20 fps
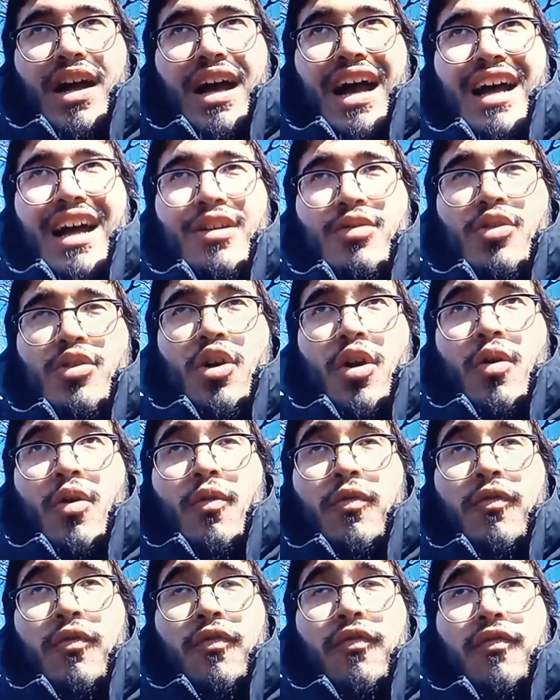I don't
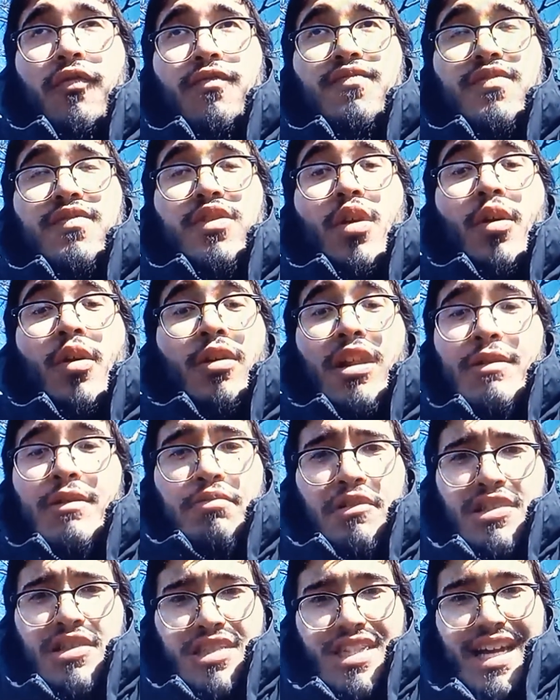know, thirty
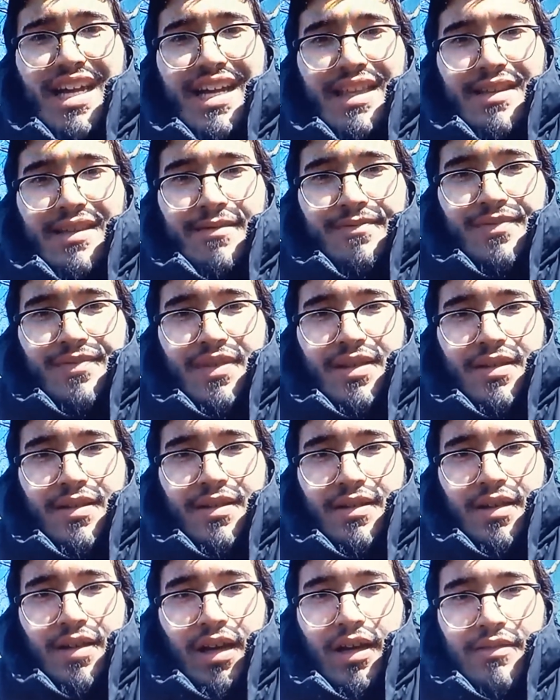percent
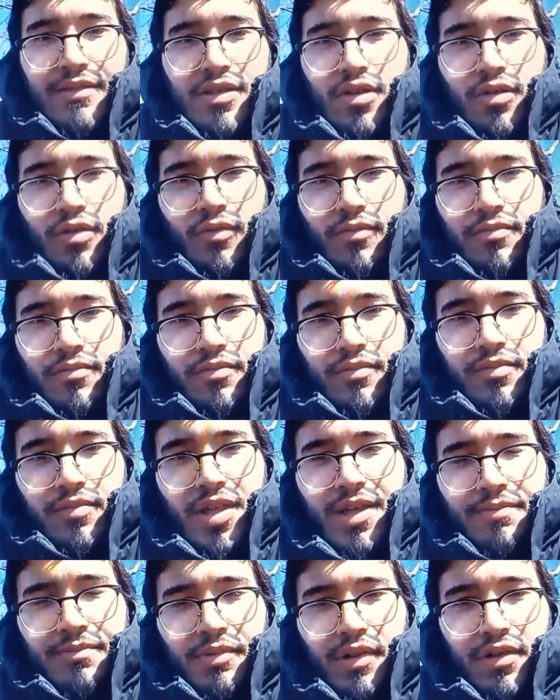of their
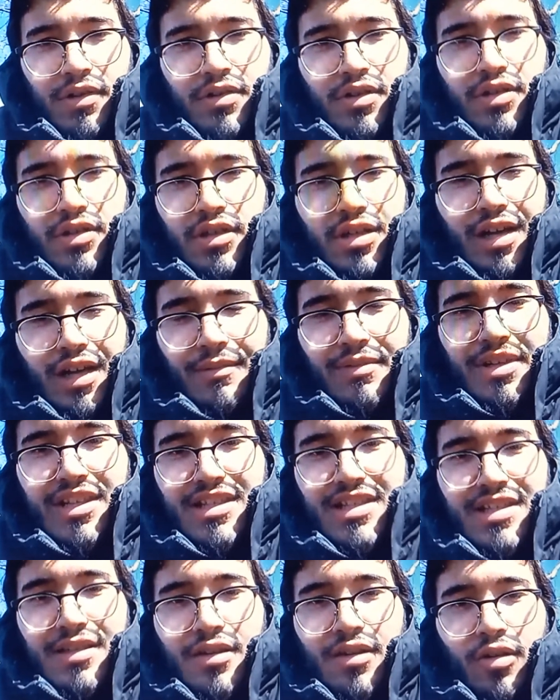people could come
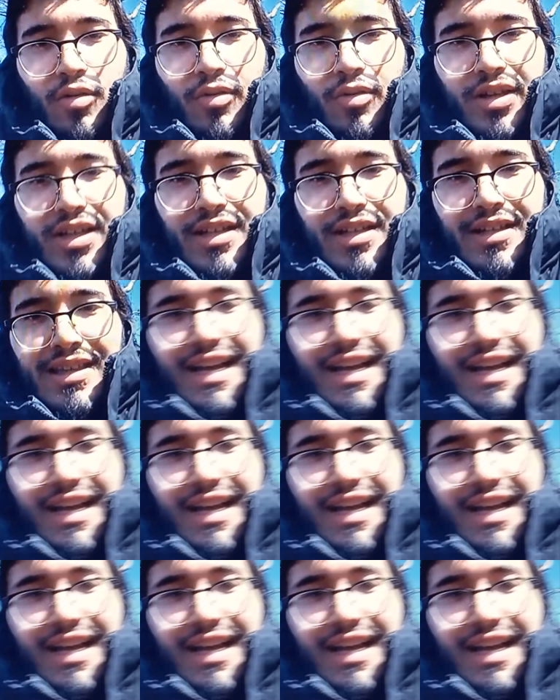into the arena.